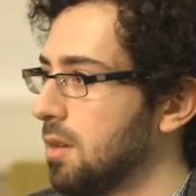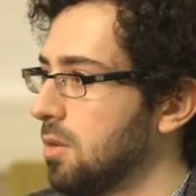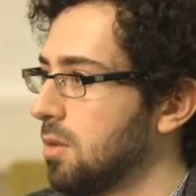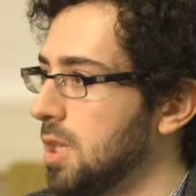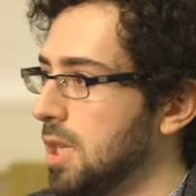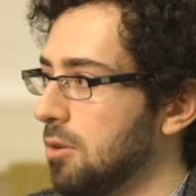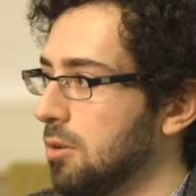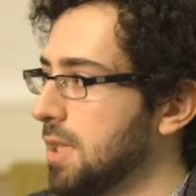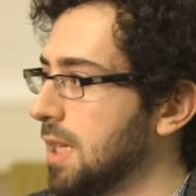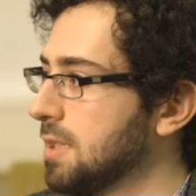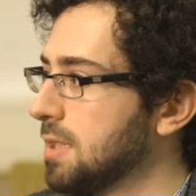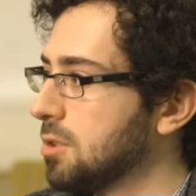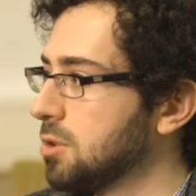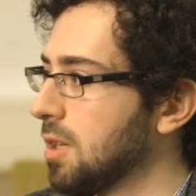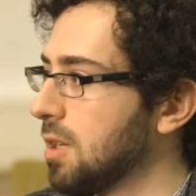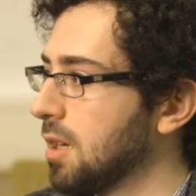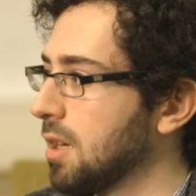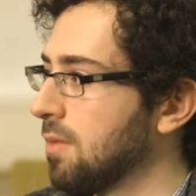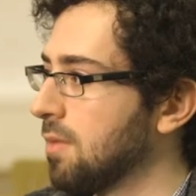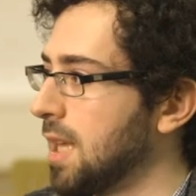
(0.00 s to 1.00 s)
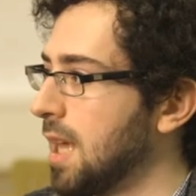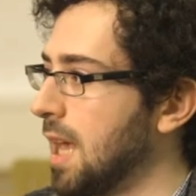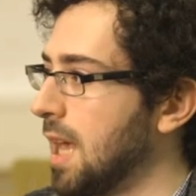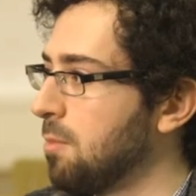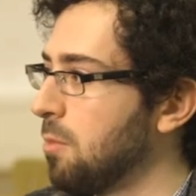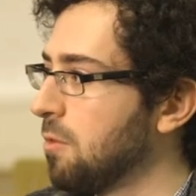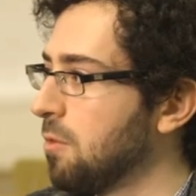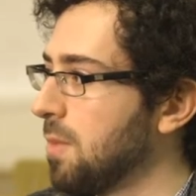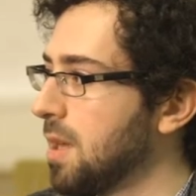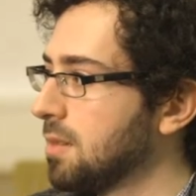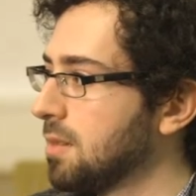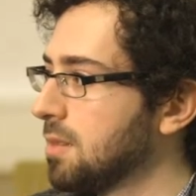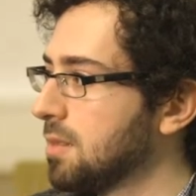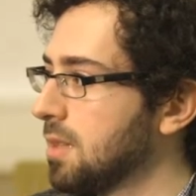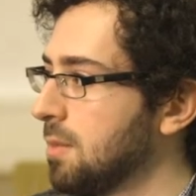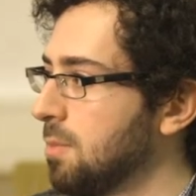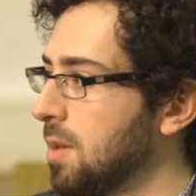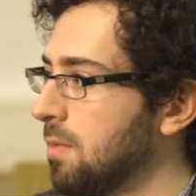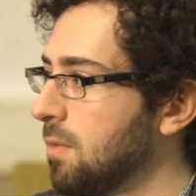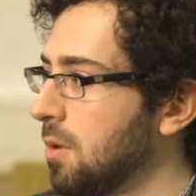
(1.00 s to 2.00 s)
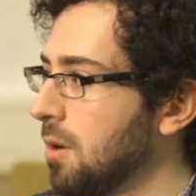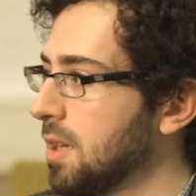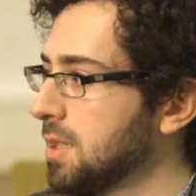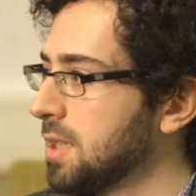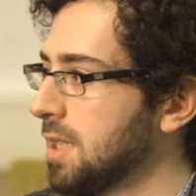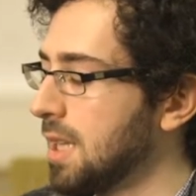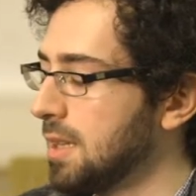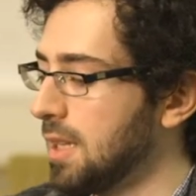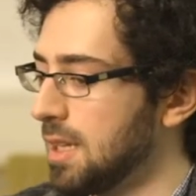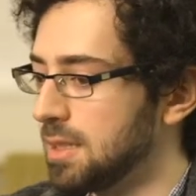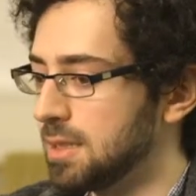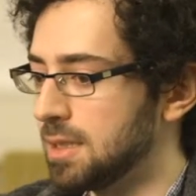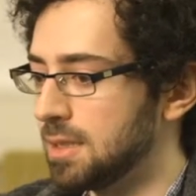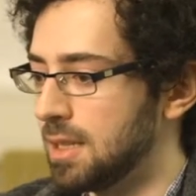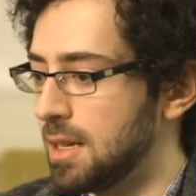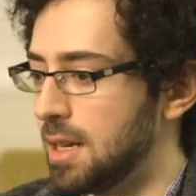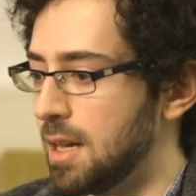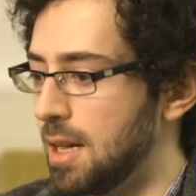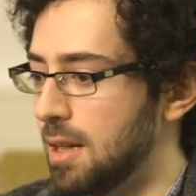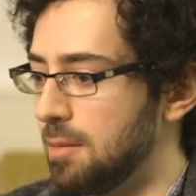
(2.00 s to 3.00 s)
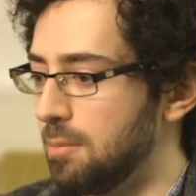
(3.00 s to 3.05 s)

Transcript: you know a decent chunk of the EA movement to be focusing on this. Yeah.